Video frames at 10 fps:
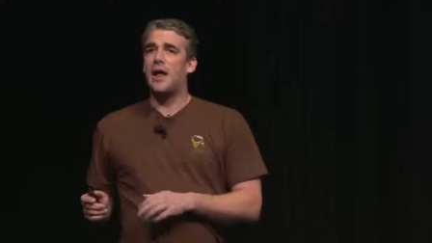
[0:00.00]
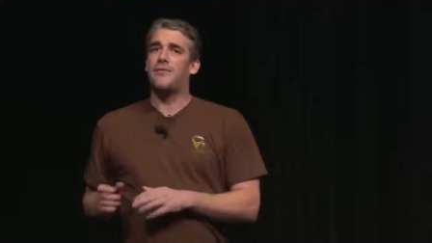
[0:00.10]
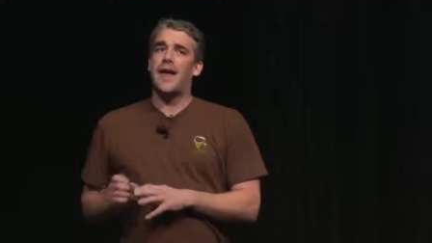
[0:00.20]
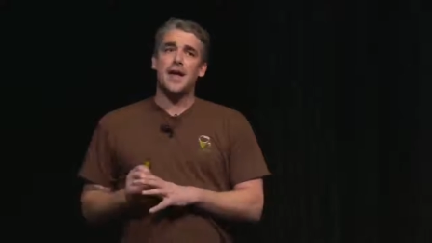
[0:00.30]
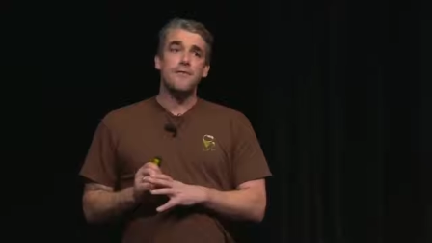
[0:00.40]
Out
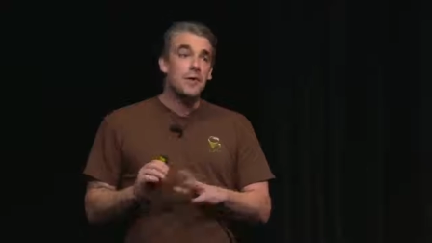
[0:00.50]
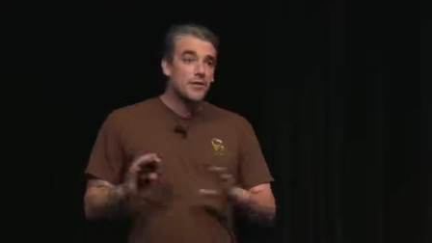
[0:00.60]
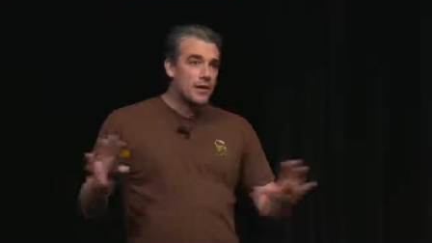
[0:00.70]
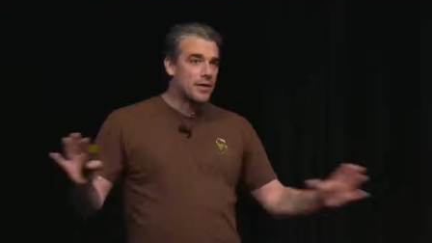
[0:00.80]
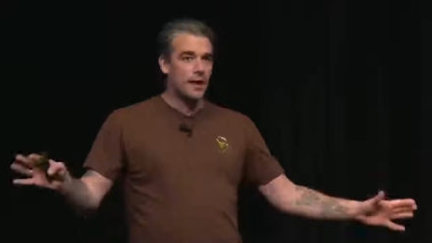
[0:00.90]
of
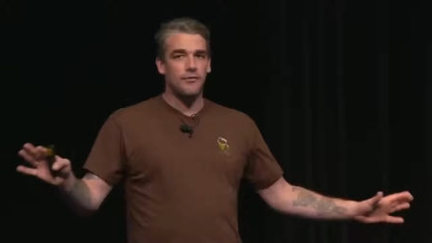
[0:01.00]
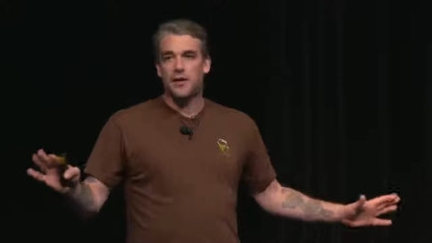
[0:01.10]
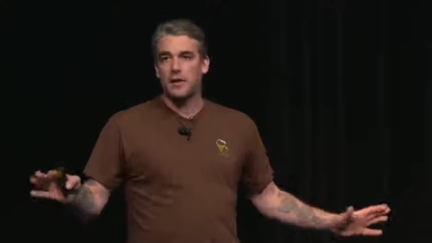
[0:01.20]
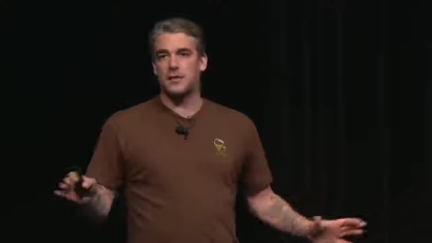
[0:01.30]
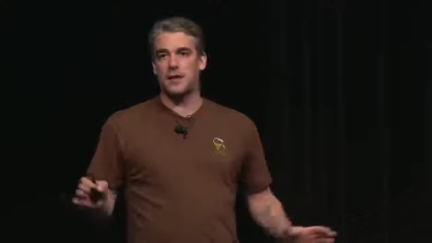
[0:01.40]
everything that I've
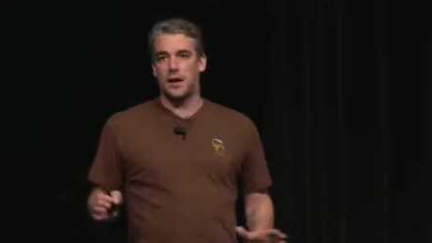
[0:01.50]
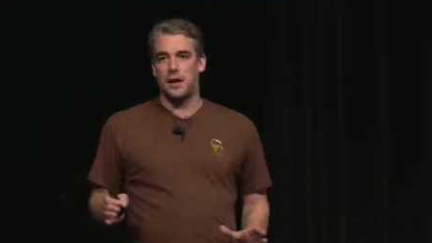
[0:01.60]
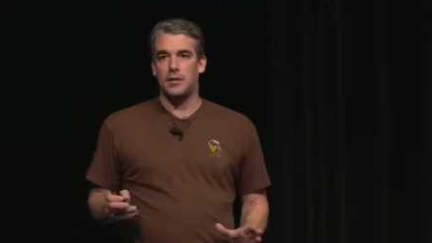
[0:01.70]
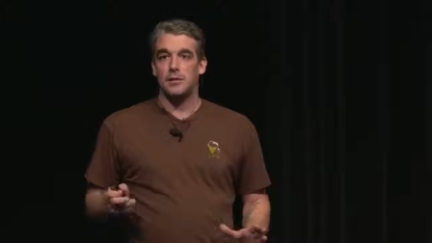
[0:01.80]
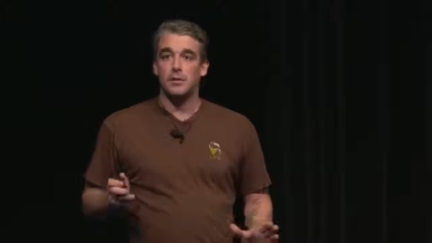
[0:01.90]
said
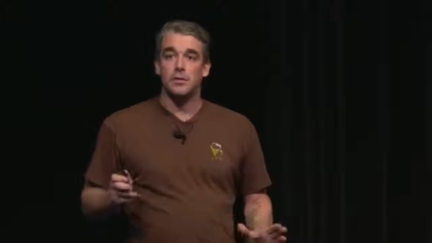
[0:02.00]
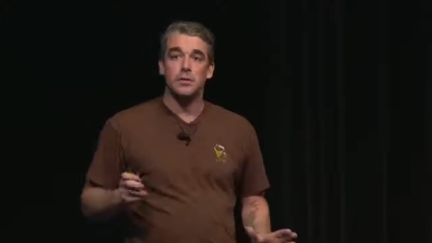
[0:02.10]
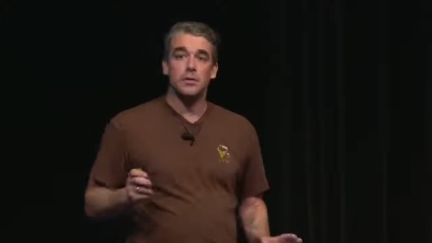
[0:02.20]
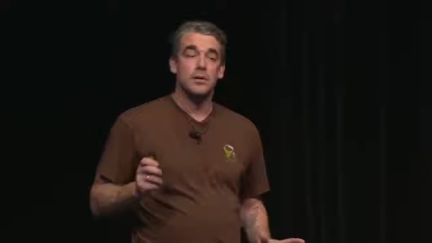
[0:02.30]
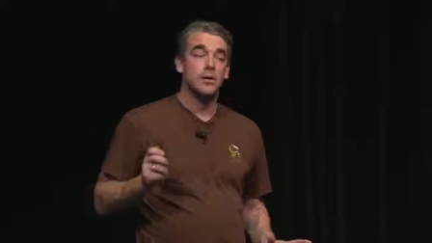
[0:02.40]
today,
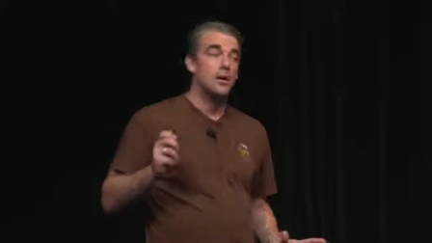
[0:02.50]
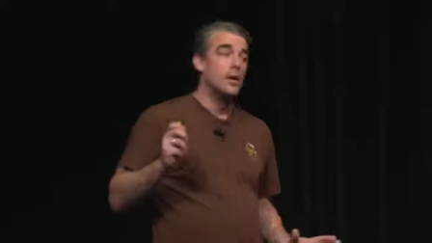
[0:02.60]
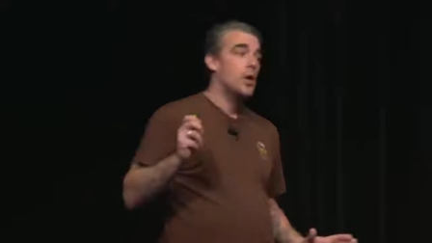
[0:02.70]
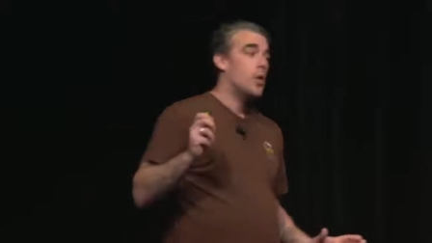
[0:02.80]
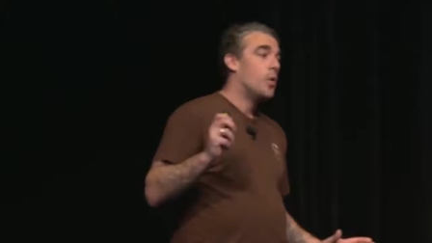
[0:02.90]

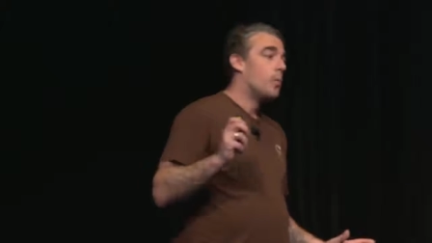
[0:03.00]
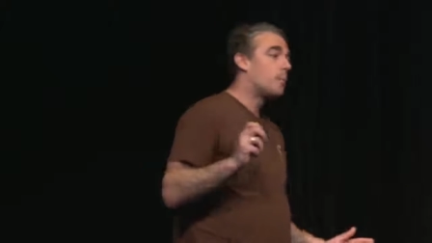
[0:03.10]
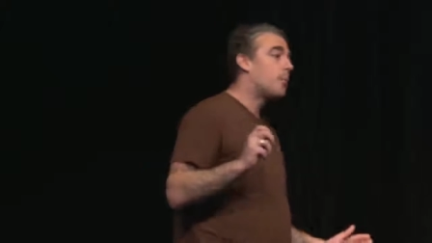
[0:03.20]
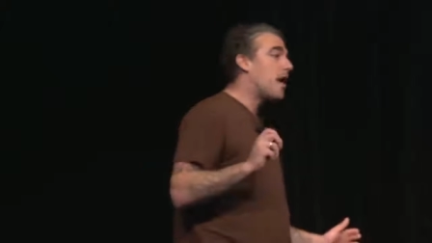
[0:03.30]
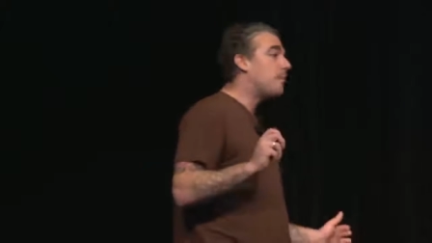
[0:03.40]

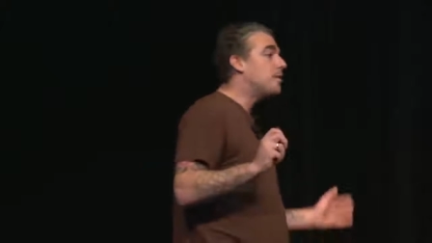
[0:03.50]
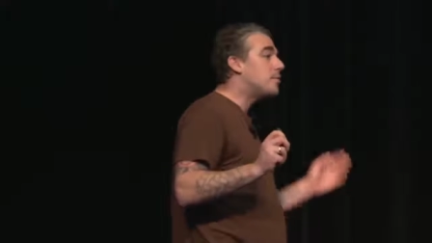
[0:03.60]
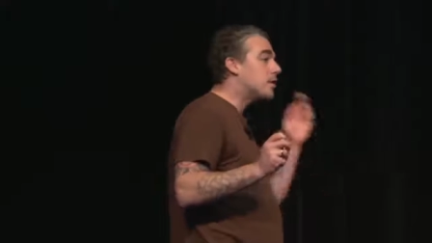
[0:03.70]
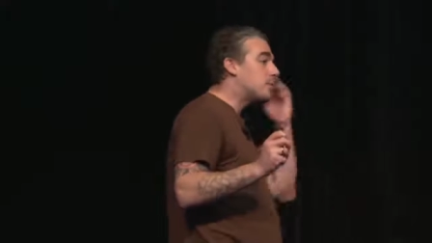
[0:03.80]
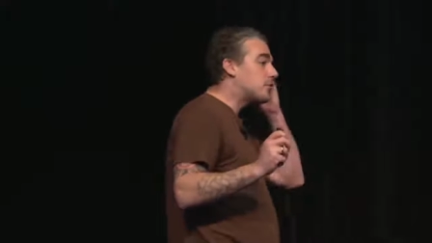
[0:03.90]
probably
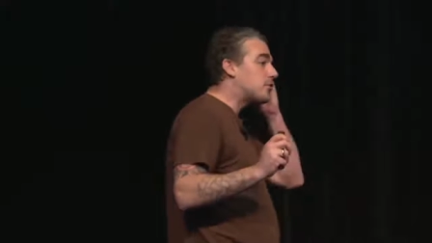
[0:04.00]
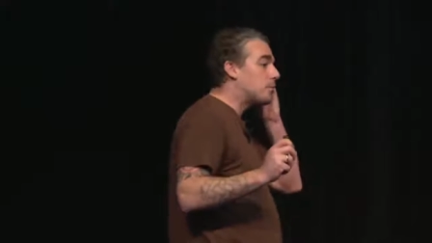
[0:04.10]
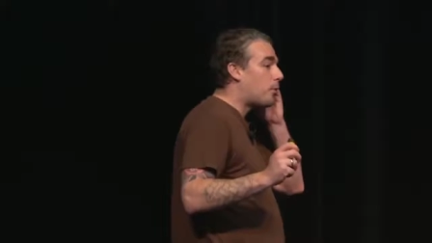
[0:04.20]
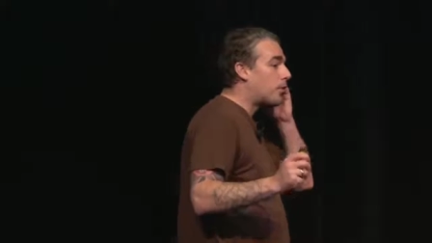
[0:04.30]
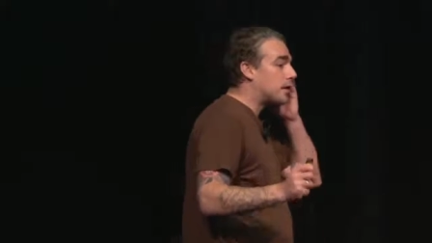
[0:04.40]
one of the most
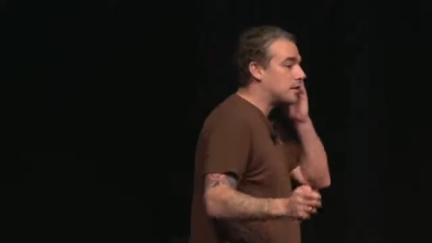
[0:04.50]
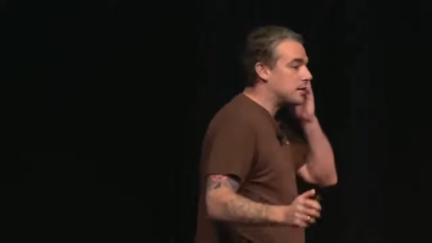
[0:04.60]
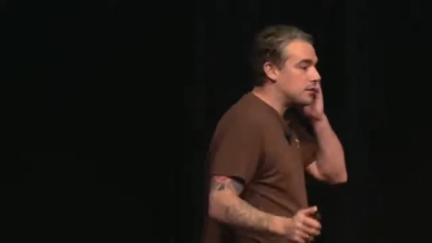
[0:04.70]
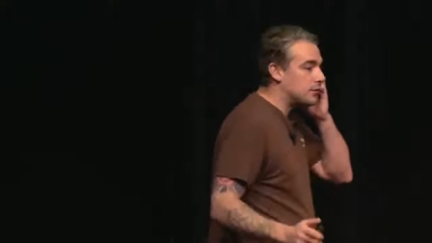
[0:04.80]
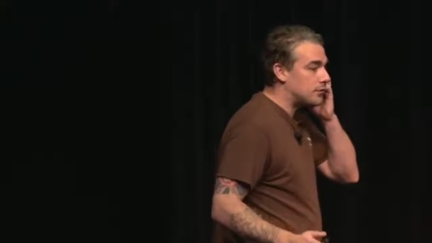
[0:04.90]

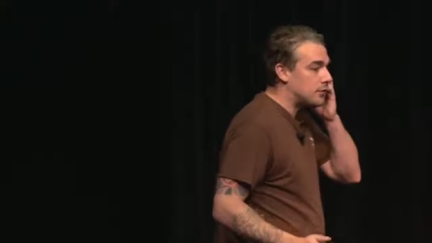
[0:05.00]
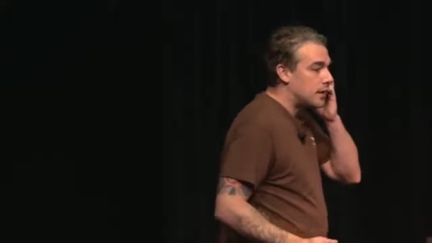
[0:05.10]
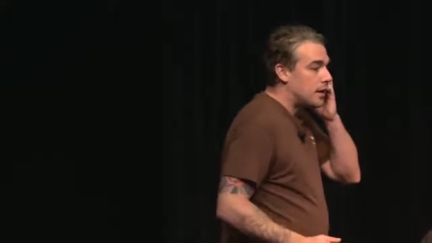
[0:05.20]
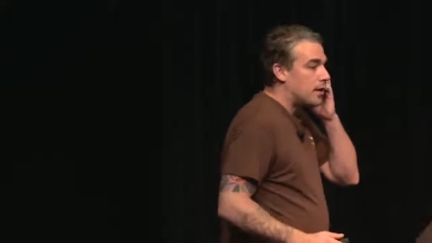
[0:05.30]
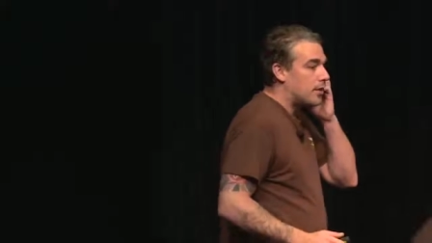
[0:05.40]
important is
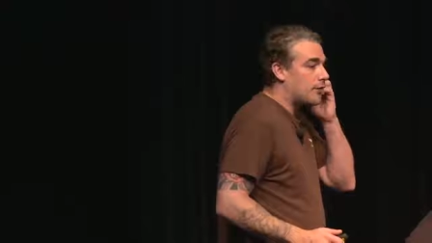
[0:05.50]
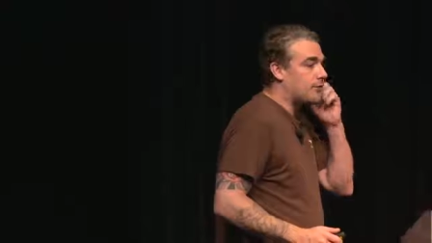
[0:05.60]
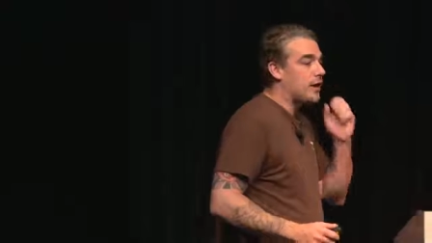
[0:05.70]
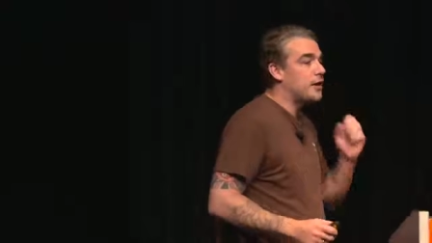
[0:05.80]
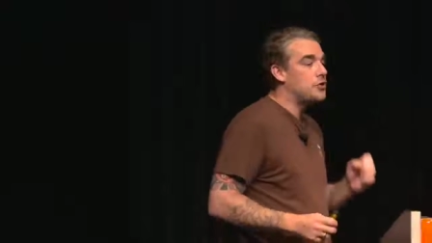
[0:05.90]
that a
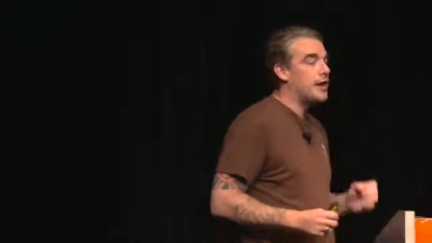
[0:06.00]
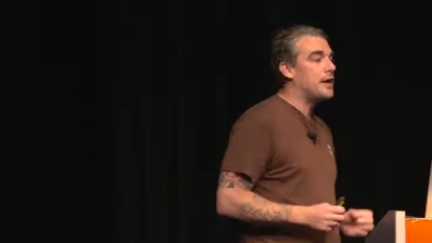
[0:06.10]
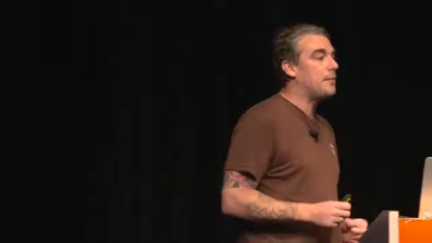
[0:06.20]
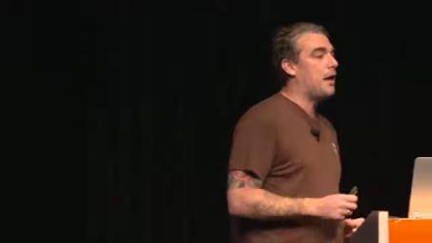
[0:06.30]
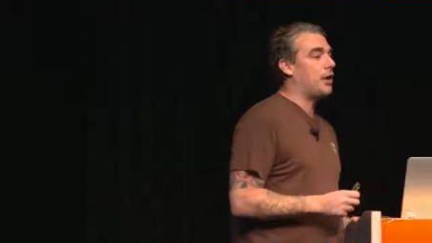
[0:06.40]
single
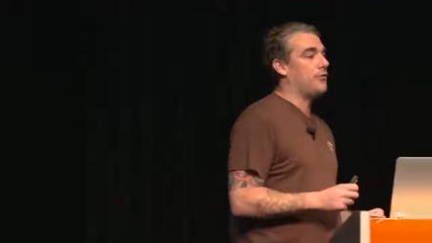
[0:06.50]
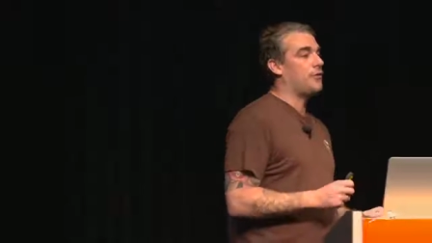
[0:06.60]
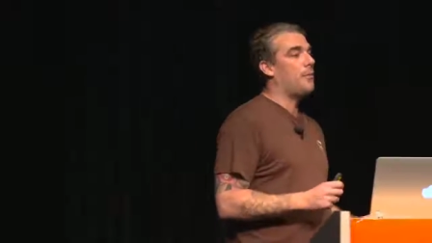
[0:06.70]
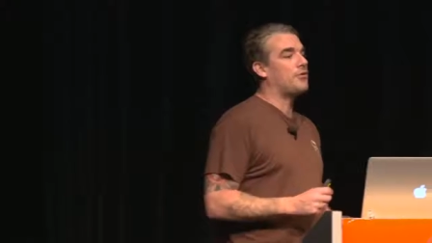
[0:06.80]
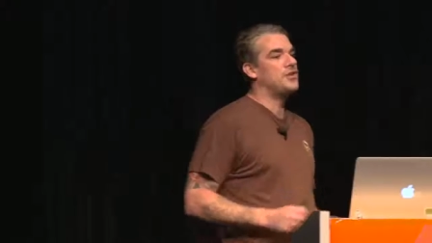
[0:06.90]
data model
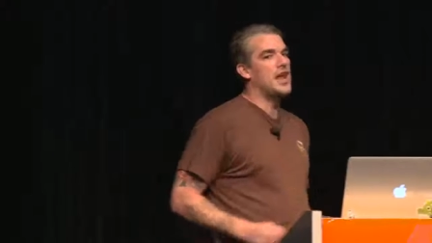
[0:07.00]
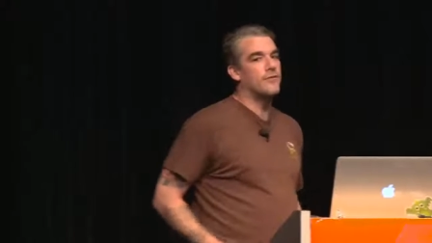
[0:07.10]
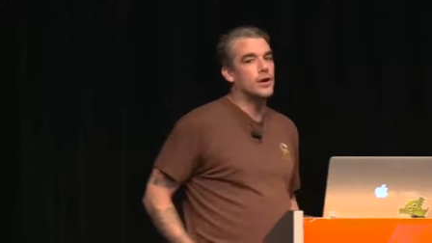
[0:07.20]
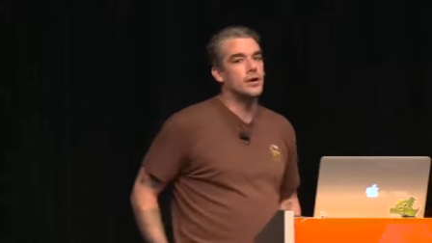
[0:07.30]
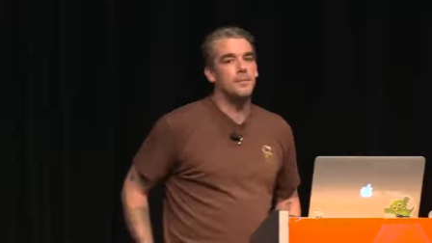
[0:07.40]
is almost
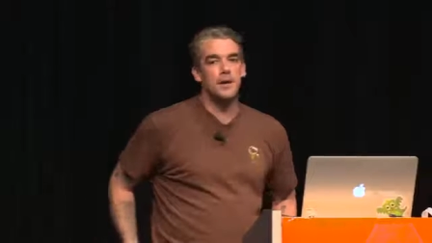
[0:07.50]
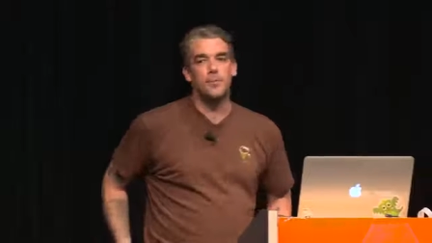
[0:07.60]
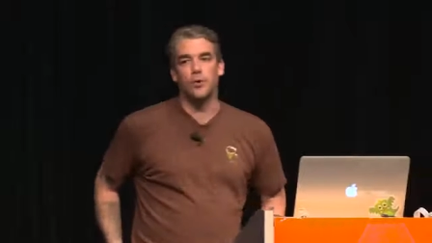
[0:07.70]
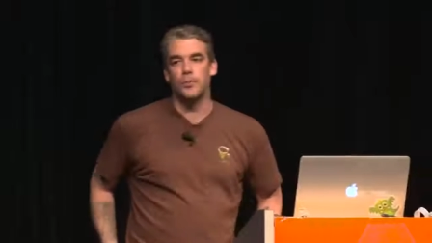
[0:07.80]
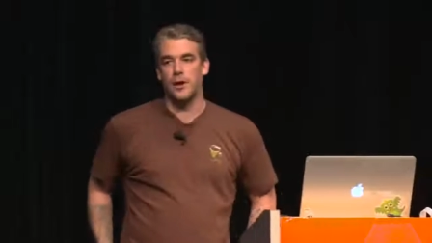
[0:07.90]
never going to be
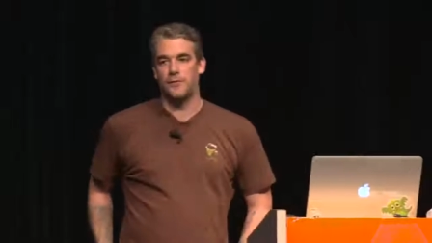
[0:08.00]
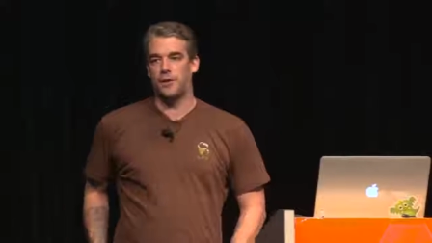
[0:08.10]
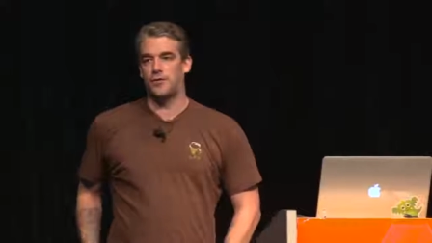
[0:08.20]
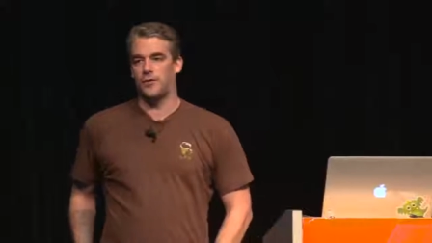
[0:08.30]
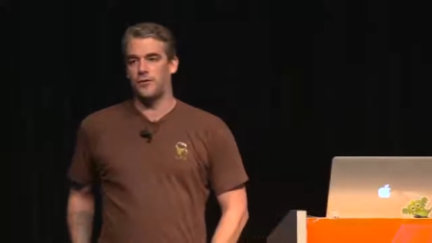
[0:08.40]
appropriate
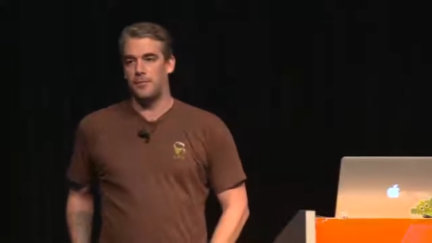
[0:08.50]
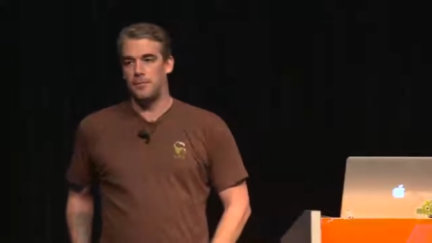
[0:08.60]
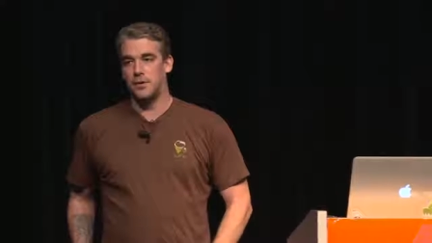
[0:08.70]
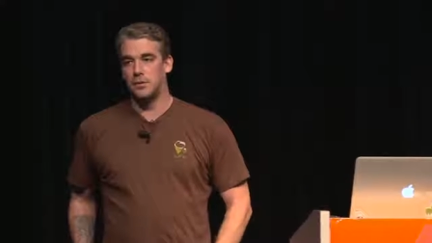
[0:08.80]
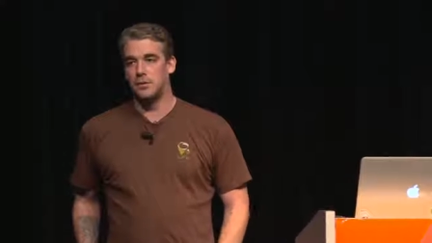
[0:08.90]
for your system.